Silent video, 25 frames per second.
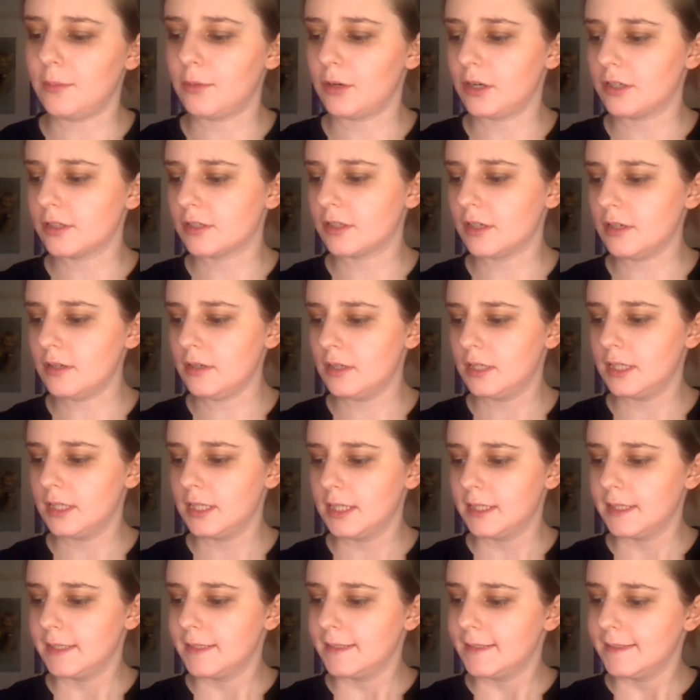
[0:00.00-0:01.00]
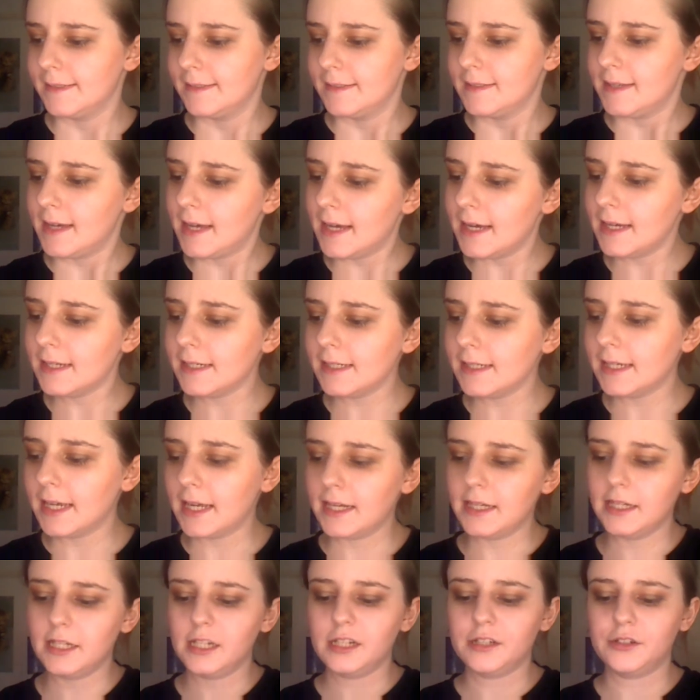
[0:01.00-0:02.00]
eyebrows now. And
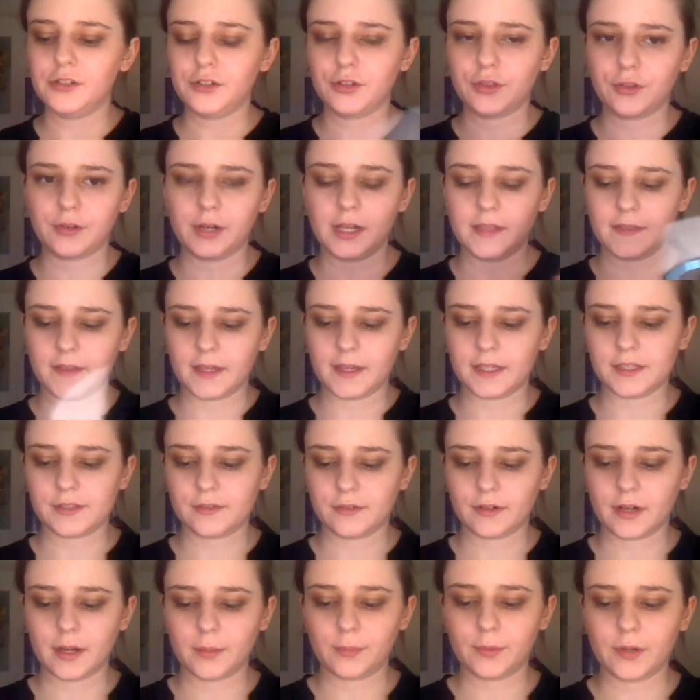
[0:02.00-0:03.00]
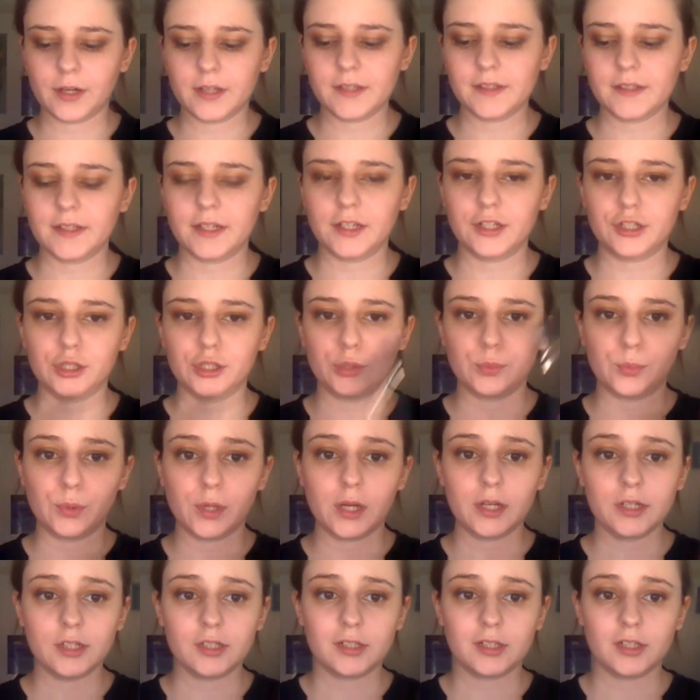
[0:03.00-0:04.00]
again, you need your 3 things for eyebrows. You need your
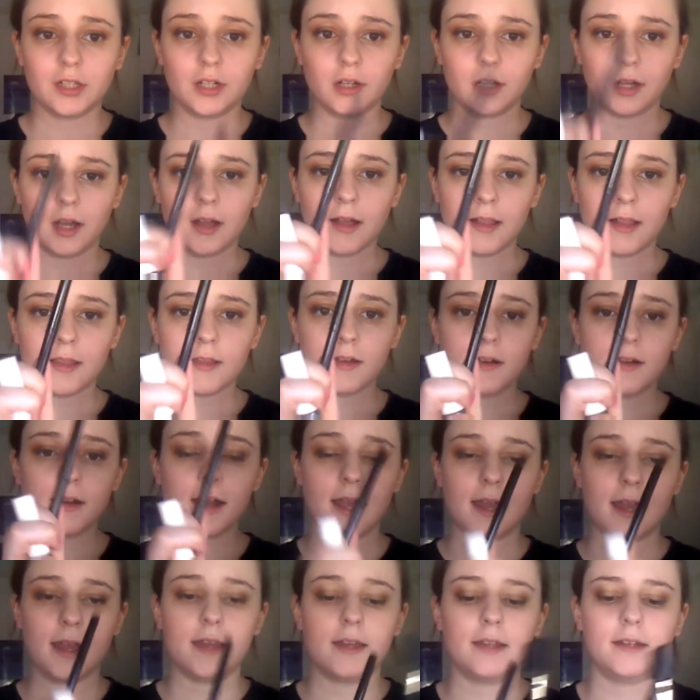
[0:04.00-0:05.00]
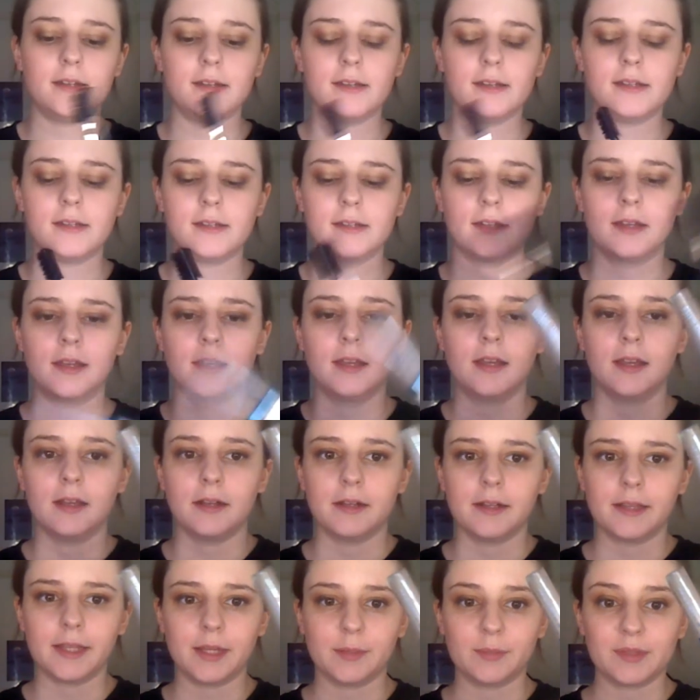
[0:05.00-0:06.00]
brush, your colour, and
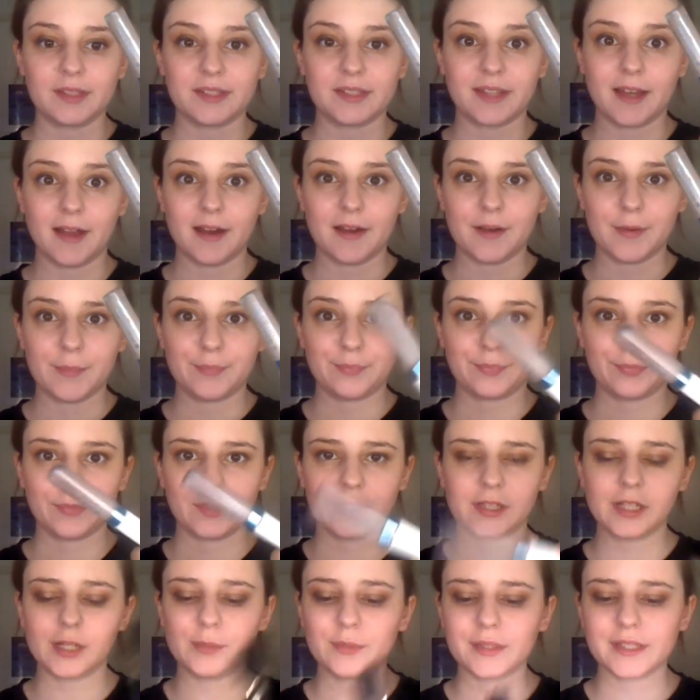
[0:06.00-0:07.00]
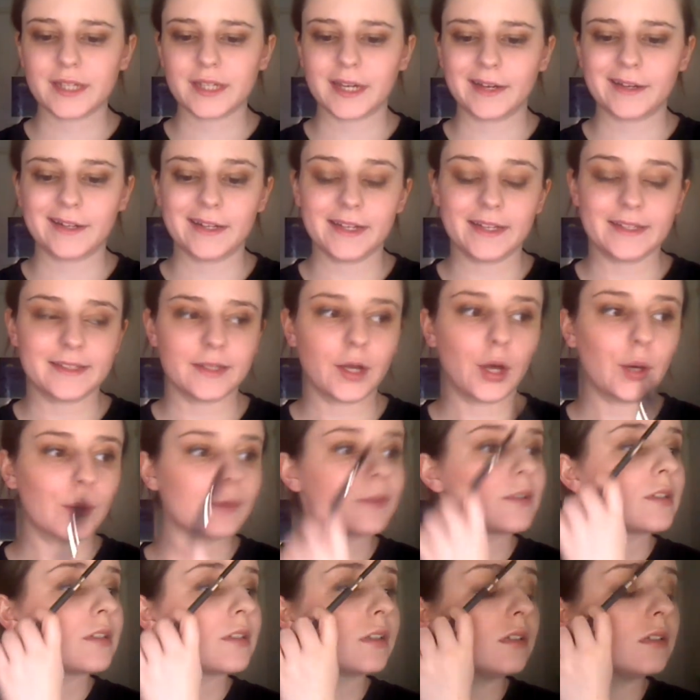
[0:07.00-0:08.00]
clear mascara. Clear mascara is
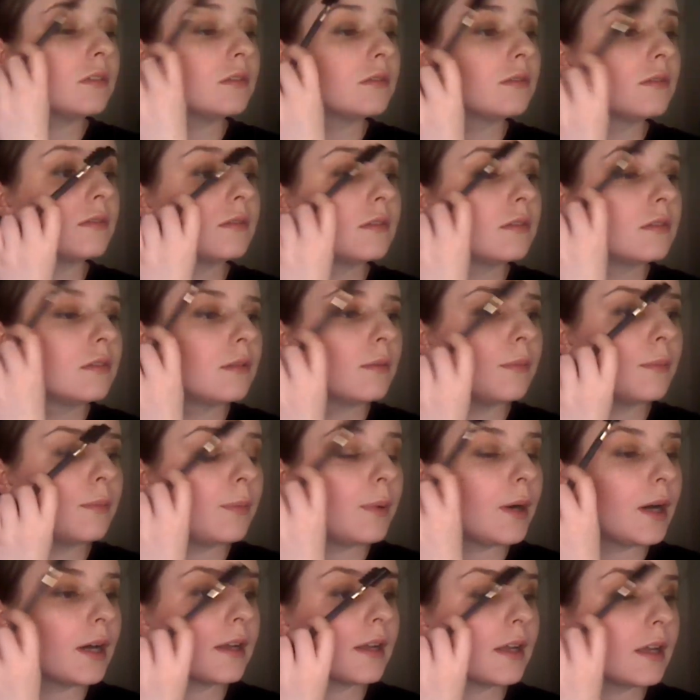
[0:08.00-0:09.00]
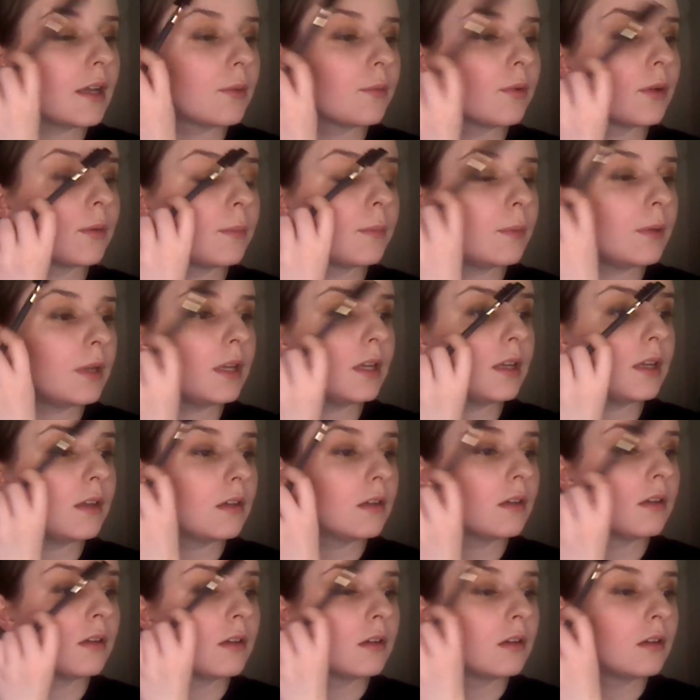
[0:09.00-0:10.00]
optional, but it would
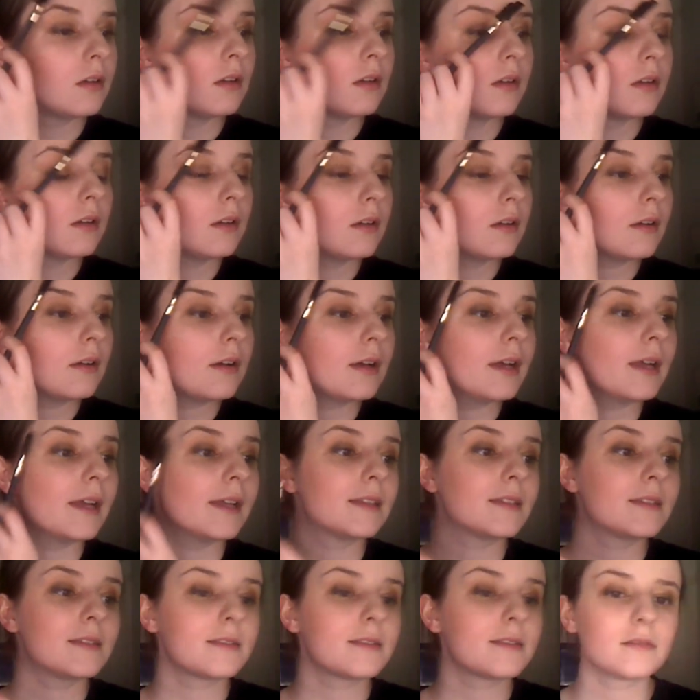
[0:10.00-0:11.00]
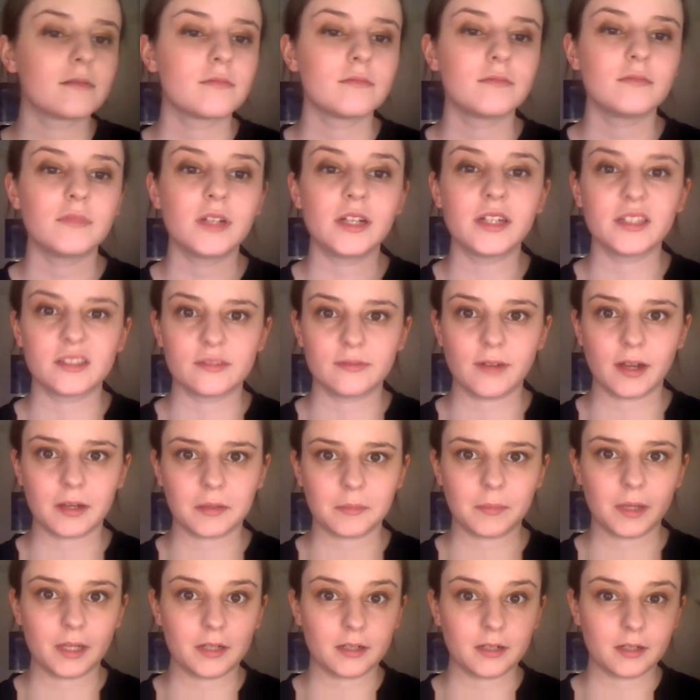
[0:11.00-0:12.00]
be it's
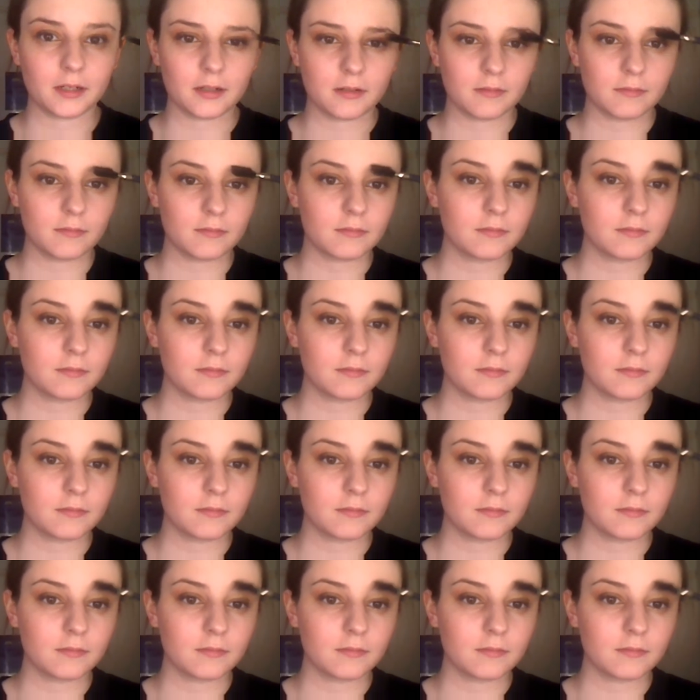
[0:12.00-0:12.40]
recommended.